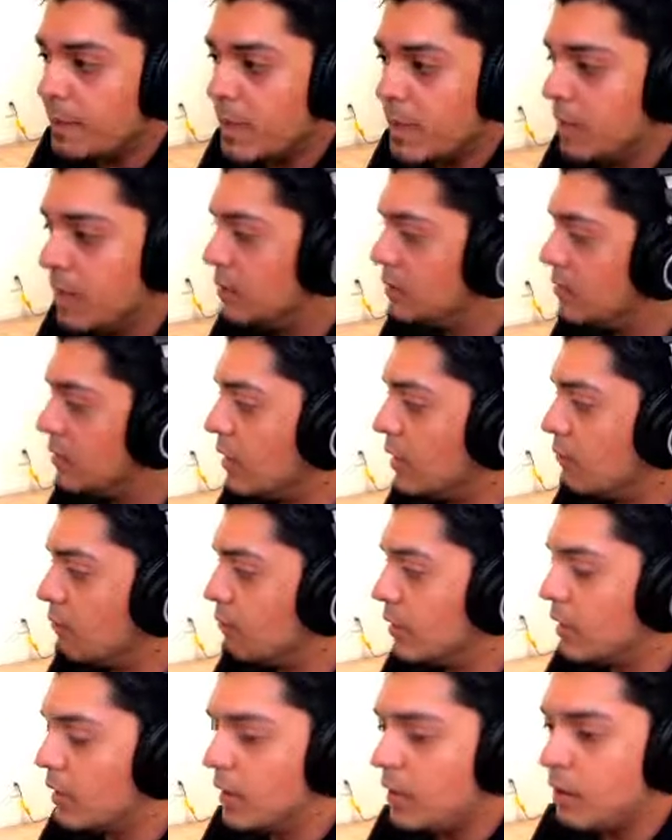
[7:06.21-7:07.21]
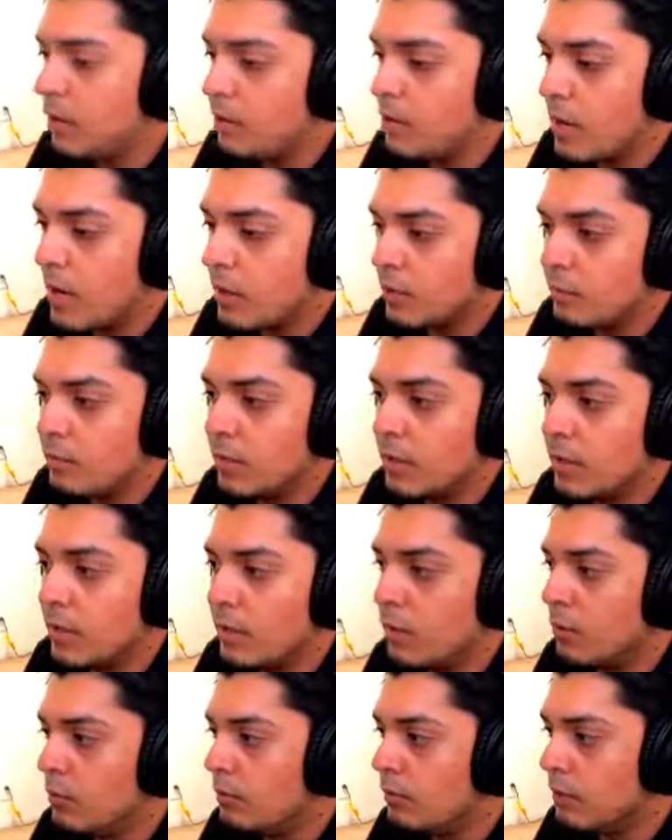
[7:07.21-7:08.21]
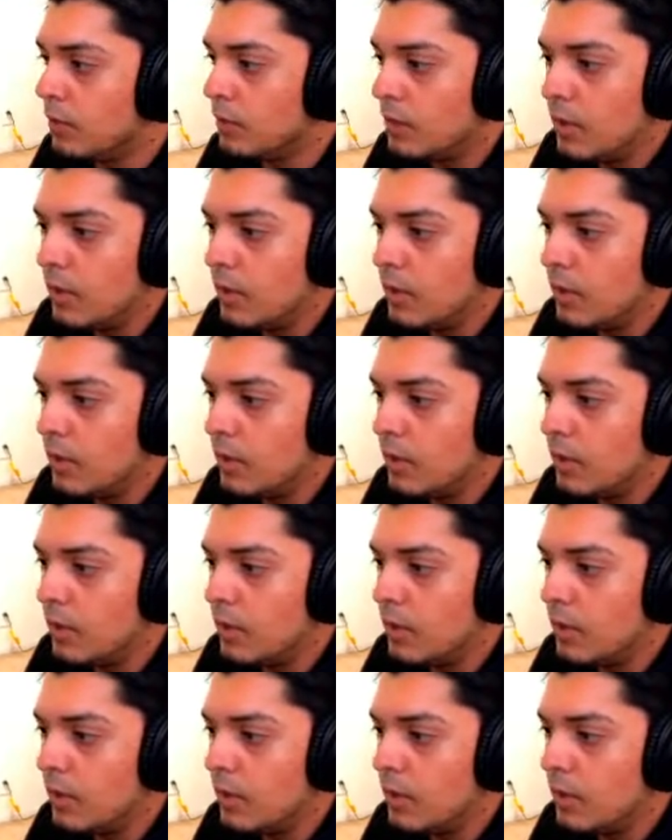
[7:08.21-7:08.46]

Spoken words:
so that we could interact with it over,